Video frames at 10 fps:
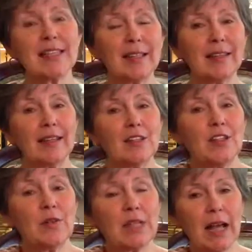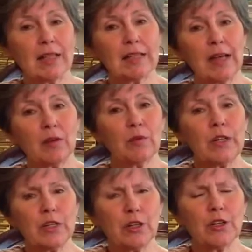Another thing too is as I
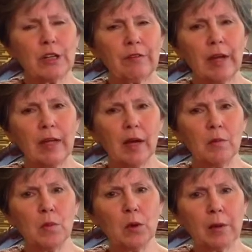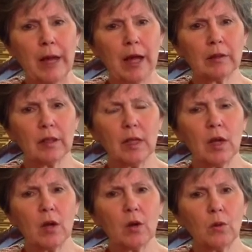researched, I found out more about
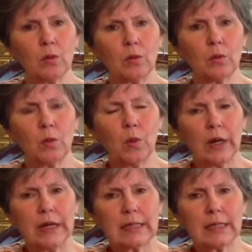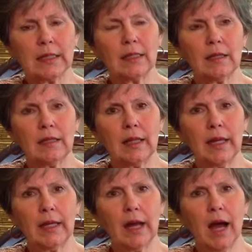what is it
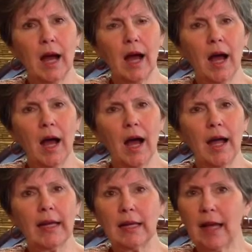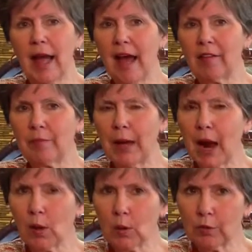that I have
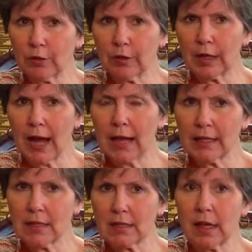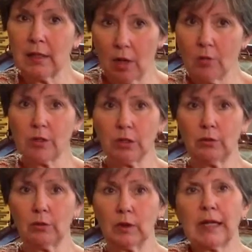power over that I can say no
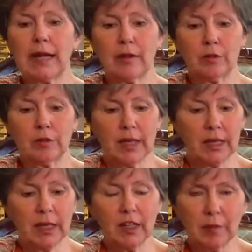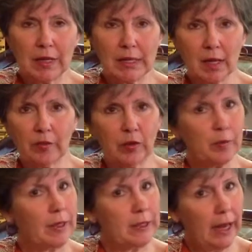to. I don't take care of myself with
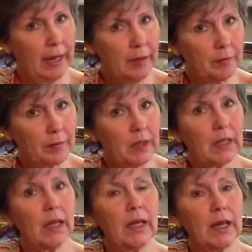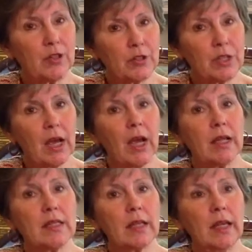my diet and
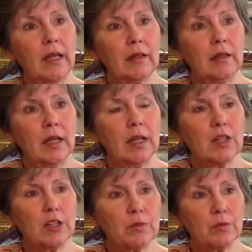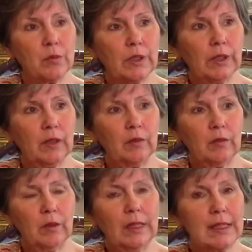exercise and just really
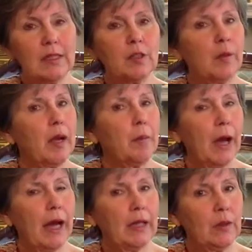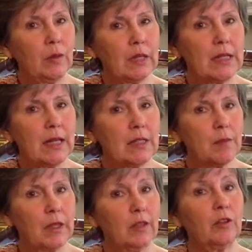listen to my body when it tells
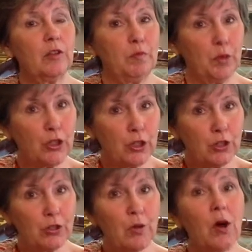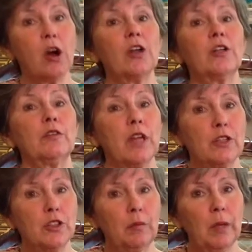me you've pushed it too hard, you've
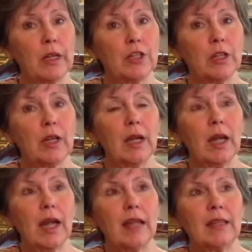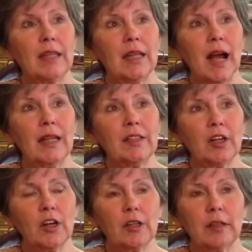done too much. Then
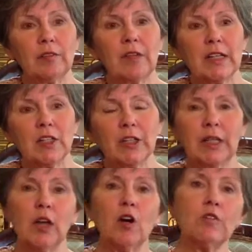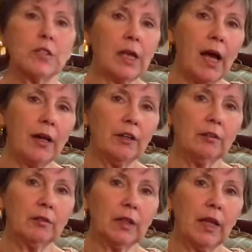if I start getting
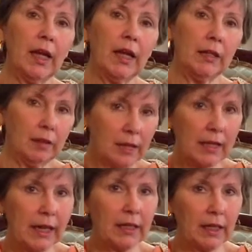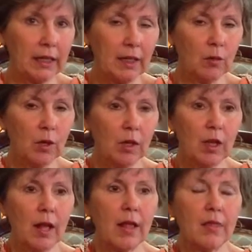overtired and not eating well,
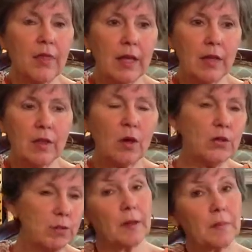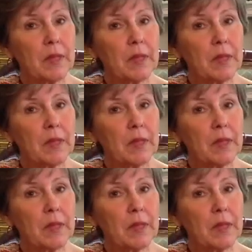then those,